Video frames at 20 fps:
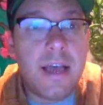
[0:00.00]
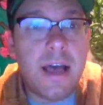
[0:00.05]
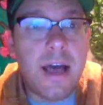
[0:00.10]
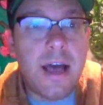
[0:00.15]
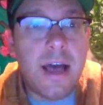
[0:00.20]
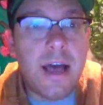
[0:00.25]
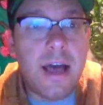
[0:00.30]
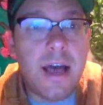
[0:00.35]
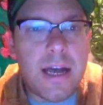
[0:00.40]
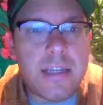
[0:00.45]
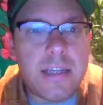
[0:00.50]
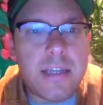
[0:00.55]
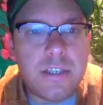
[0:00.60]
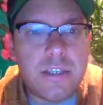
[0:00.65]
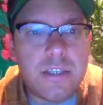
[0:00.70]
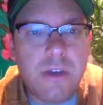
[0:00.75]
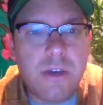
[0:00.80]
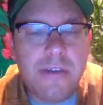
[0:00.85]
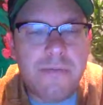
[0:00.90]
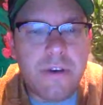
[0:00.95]
Do you
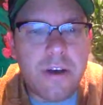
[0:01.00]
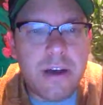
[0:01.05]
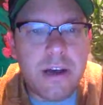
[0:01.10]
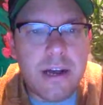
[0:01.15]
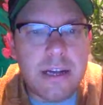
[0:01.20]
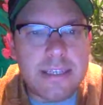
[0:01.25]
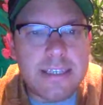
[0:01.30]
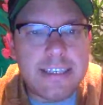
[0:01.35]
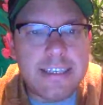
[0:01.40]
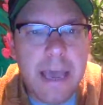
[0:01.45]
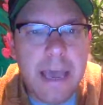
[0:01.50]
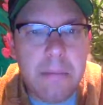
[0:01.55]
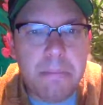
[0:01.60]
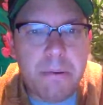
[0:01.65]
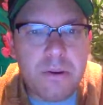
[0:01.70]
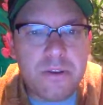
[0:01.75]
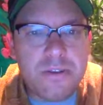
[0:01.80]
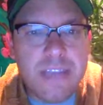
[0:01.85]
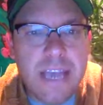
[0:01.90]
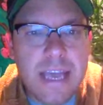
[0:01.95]
have a set
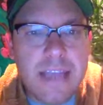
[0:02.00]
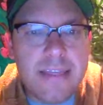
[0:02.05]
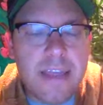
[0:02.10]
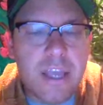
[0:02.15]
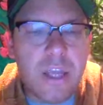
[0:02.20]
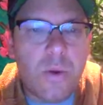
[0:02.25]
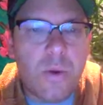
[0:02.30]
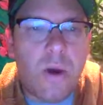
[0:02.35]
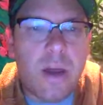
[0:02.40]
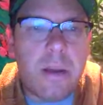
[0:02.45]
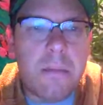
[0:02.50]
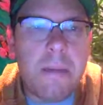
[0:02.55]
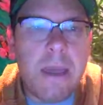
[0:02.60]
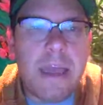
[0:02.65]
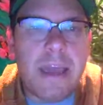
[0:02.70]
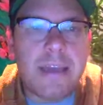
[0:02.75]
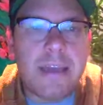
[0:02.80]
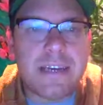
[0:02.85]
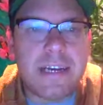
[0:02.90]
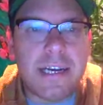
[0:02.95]
percent that you want to
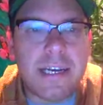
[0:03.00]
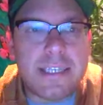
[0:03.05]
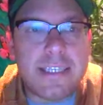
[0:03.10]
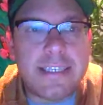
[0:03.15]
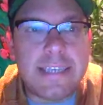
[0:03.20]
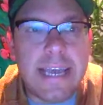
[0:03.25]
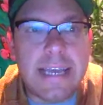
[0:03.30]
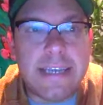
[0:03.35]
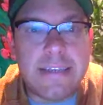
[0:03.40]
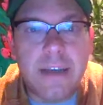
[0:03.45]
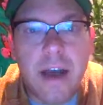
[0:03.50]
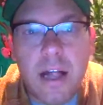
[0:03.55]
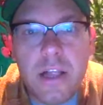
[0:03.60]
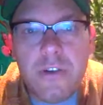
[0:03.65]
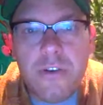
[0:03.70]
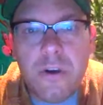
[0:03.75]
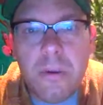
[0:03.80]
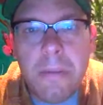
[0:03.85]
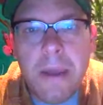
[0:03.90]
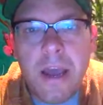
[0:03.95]
make, a set
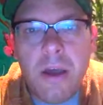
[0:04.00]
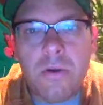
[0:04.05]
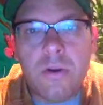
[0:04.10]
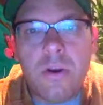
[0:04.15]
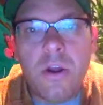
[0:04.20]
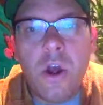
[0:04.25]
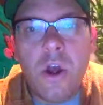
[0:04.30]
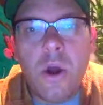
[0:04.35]
dollar amount,